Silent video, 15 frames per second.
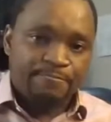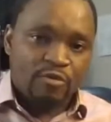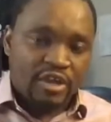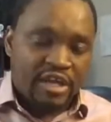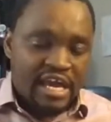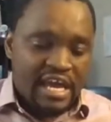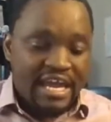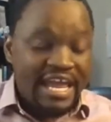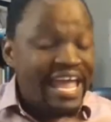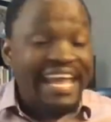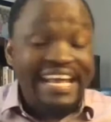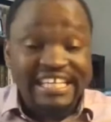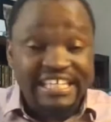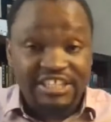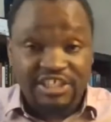Okay.
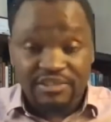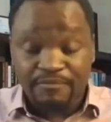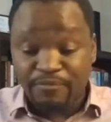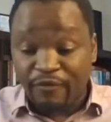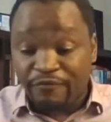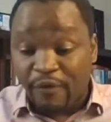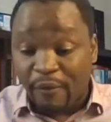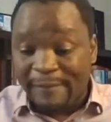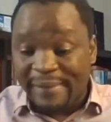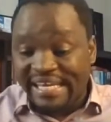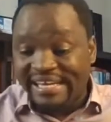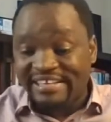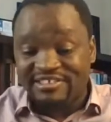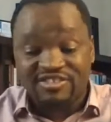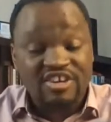English for
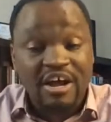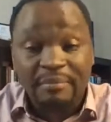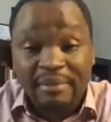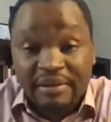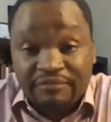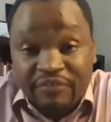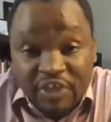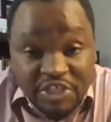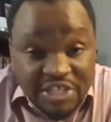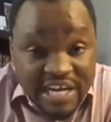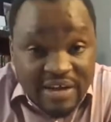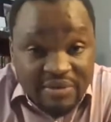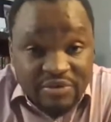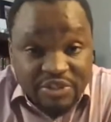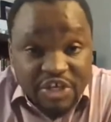me is not my first
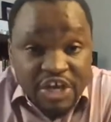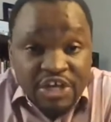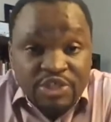language.